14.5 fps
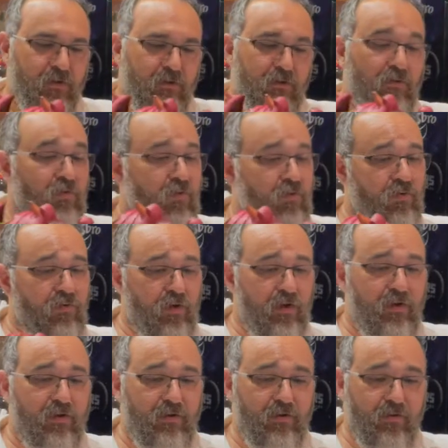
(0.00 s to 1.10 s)
Ooh,
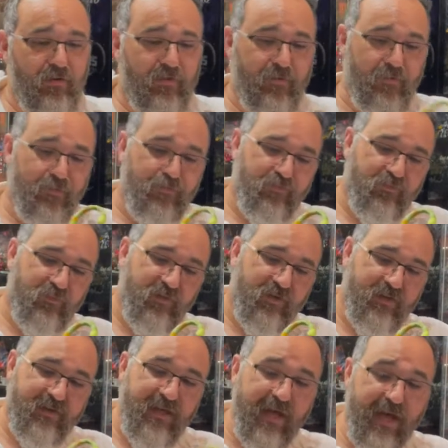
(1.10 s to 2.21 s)

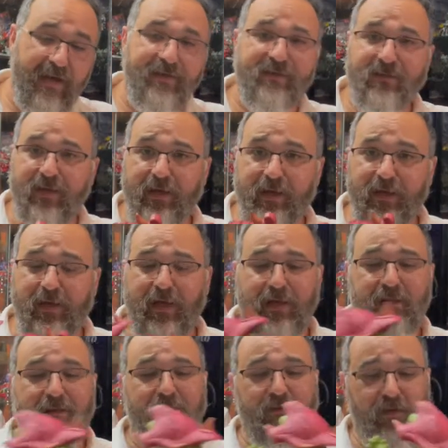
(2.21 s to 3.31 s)
gotta say,
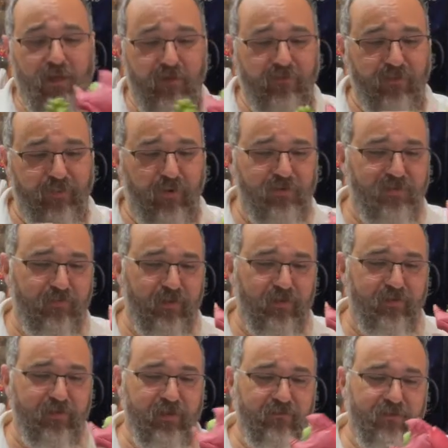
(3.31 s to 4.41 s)
I love the
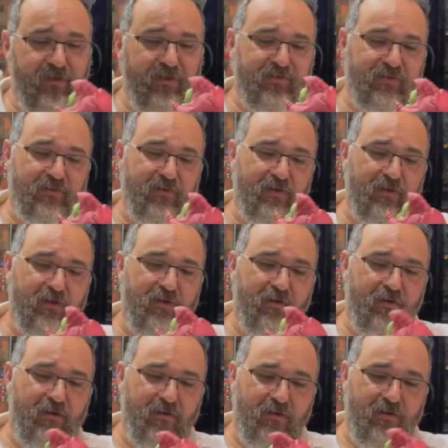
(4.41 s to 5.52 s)
posability of this.
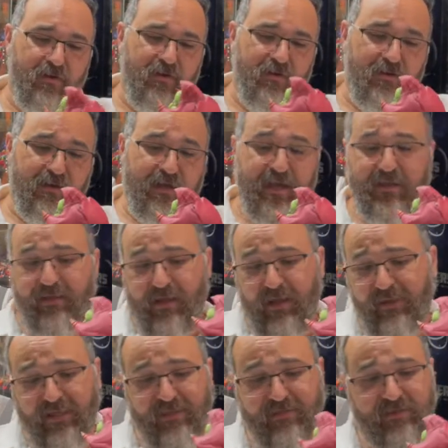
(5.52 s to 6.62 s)
I, I
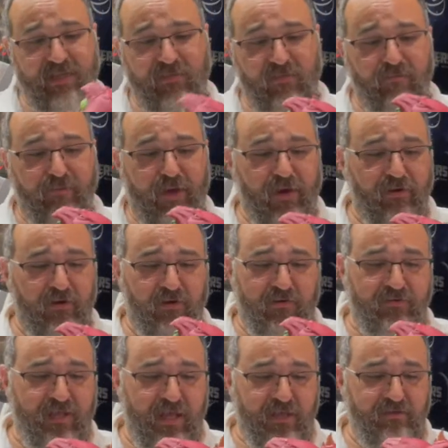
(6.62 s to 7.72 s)
think this is even
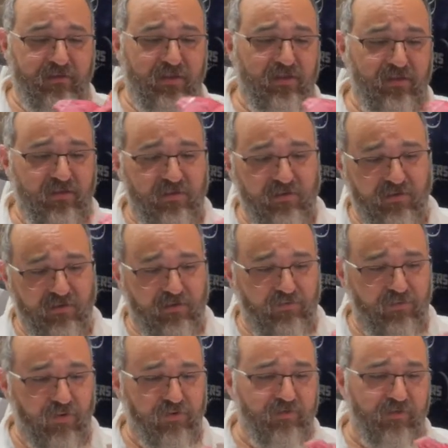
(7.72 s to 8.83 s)
better than the
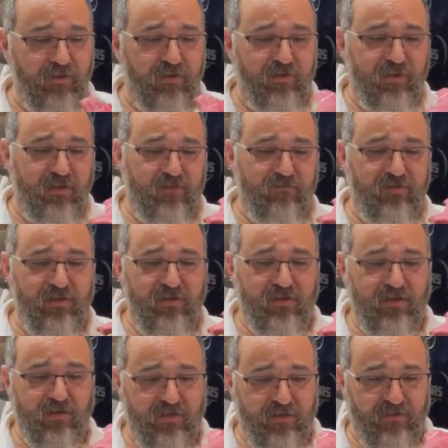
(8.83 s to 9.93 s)
posability of the
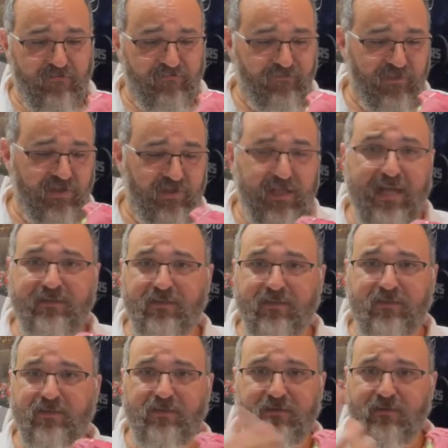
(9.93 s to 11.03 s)
uh,
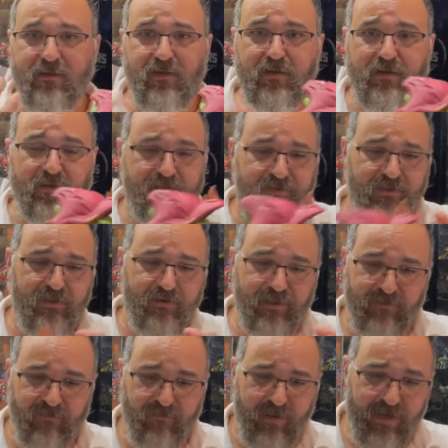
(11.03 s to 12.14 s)
Classics uh,
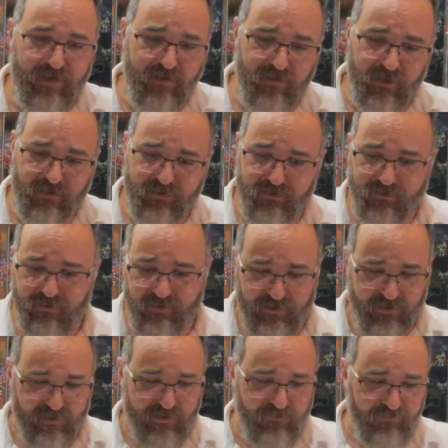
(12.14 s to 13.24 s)
series from Matty Collector
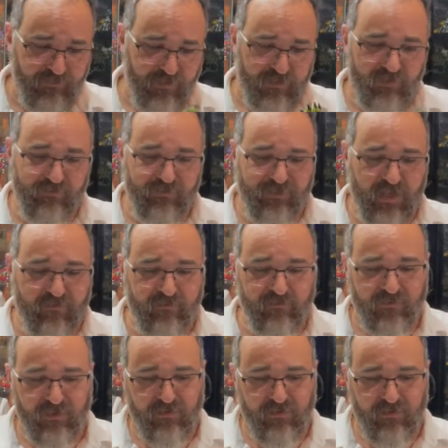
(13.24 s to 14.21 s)
uh, Super 7.